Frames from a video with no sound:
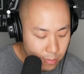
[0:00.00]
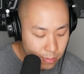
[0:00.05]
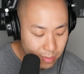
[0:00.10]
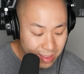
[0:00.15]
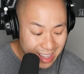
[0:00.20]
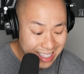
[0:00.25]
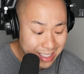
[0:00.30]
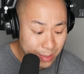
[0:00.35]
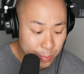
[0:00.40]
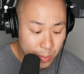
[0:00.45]

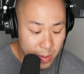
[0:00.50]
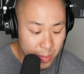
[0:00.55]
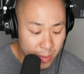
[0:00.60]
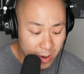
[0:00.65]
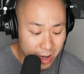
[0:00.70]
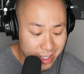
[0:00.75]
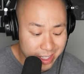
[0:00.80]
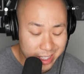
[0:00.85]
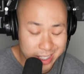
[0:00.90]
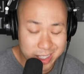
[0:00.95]
Less people
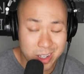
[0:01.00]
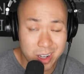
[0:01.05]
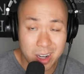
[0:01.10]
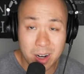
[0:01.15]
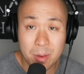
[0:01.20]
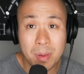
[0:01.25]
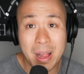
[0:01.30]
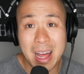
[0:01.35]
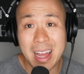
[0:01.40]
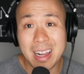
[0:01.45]
are just going to
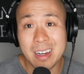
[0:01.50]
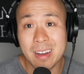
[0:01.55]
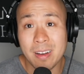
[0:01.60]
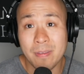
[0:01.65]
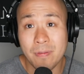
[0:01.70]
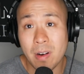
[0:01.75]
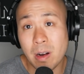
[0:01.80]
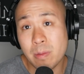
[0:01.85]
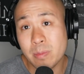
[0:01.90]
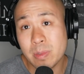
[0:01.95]
apply to a
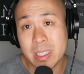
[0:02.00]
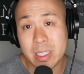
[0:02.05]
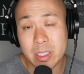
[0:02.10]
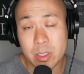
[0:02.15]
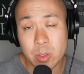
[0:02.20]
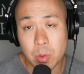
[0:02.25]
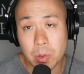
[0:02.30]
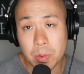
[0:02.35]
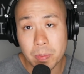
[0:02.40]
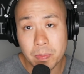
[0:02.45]
pharmacy
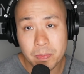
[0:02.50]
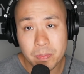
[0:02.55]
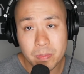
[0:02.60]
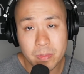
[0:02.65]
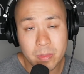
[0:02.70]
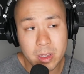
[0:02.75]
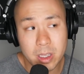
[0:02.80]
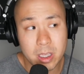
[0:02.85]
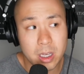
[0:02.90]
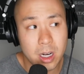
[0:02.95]
school.
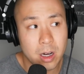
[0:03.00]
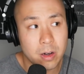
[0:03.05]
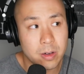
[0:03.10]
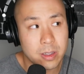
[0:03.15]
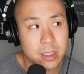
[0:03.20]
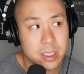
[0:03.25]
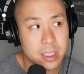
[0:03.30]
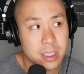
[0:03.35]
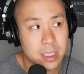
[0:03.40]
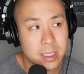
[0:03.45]
You know,
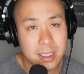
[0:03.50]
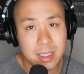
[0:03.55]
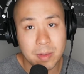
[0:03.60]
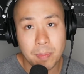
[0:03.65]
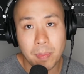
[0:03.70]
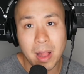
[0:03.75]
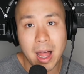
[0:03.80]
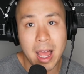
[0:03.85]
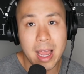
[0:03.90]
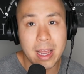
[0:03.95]
it's just
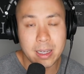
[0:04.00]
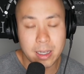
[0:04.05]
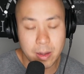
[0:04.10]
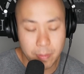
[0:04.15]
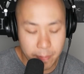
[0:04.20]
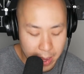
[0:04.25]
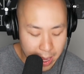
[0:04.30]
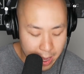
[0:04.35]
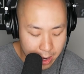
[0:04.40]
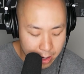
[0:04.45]
supply and
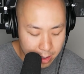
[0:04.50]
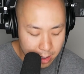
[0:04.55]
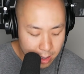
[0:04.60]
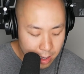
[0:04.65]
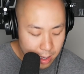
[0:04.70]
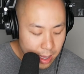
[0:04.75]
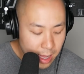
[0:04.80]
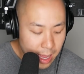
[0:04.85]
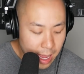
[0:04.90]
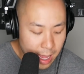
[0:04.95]
demand.
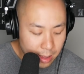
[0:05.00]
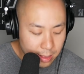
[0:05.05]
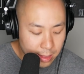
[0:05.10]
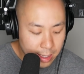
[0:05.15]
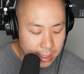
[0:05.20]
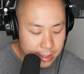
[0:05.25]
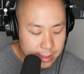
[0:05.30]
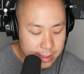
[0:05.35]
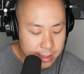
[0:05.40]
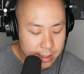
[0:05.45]

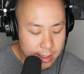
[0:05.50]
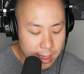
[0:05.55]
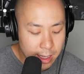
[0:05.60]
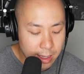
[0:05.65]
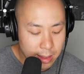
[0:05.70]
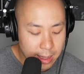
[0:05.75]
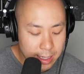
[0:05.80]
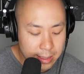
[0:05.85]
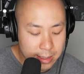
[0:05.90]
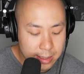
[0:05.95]
Unless
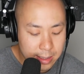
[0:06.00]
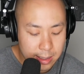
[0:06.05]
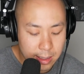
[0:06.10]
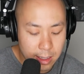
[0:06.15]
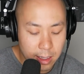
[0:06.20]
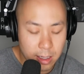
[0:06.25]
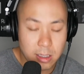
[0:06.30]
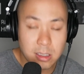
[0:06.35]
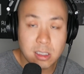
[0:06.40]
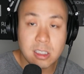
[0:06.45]

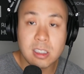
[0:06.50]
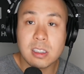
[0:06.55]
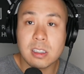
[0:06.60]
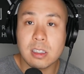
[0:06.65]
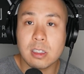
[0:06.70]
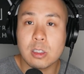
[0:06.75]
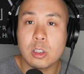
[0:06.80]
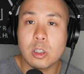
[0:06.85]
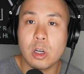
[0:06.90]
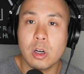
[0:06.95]

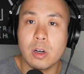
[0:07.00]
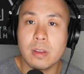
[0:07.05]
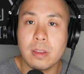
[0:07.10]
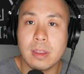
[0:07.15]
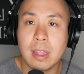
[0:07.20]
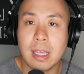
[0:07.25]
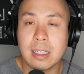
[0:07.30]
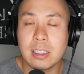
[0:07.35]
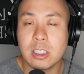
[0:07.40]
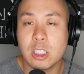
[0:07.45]
current
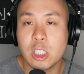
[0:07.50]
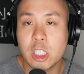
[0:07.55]
things